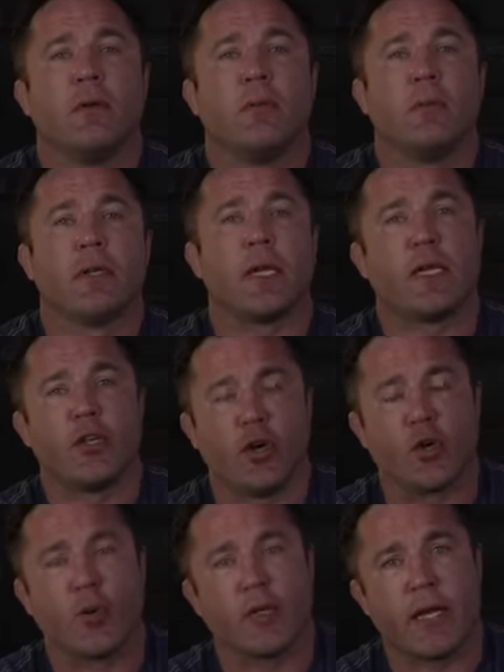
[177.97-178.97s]
but they
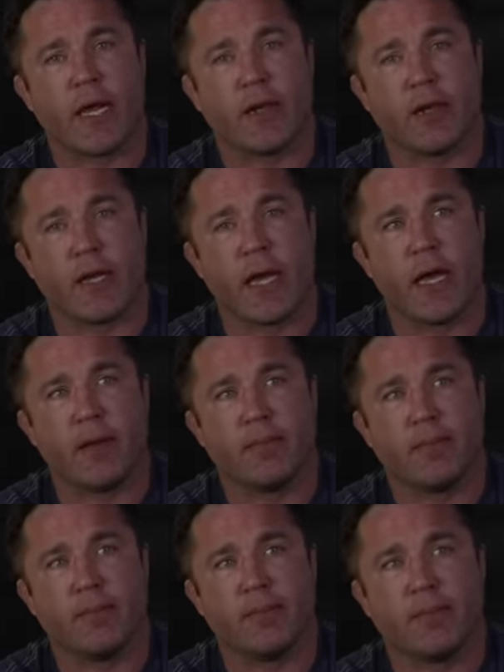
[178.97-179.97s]
took what they could get.
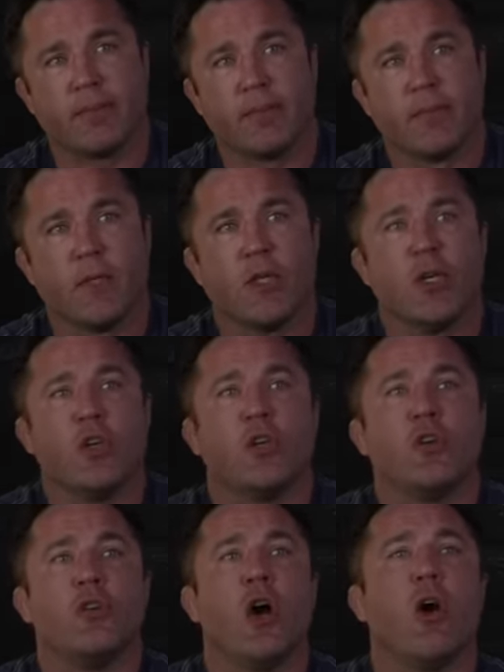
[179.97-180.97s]

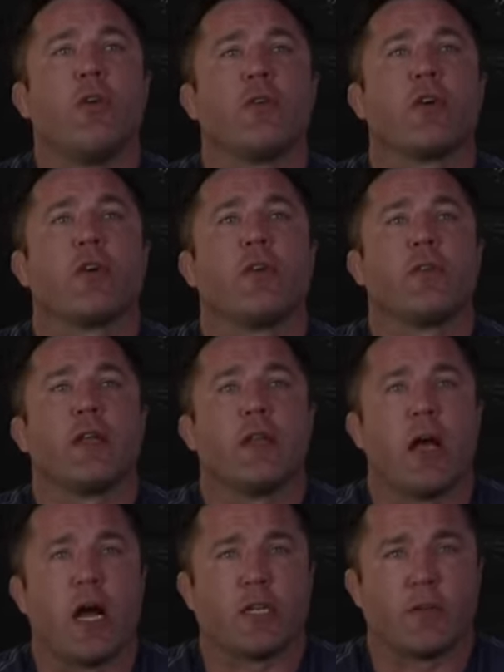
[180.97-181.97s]
No girl that
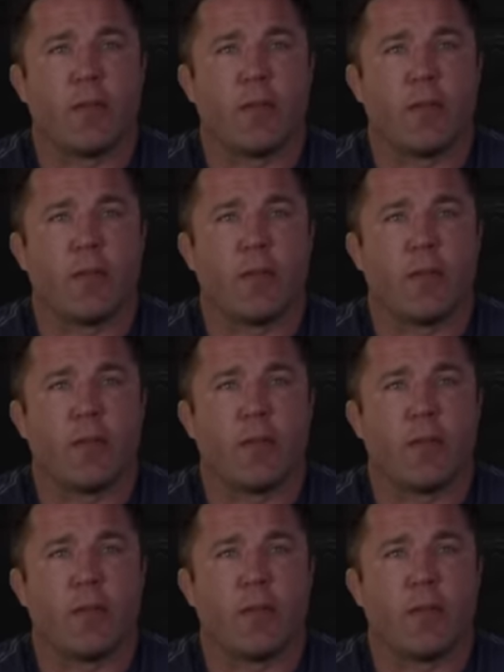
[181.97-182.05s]
lost